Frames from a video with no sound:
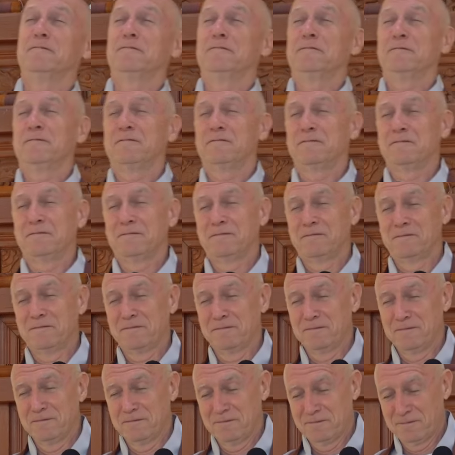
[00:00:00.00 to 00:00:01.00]

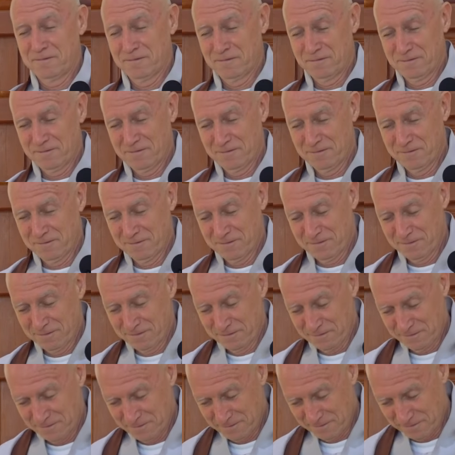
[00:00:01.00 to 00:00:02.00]

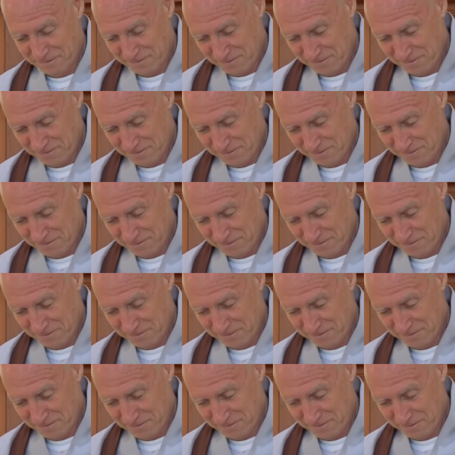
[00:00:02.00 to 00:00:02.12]
(silence)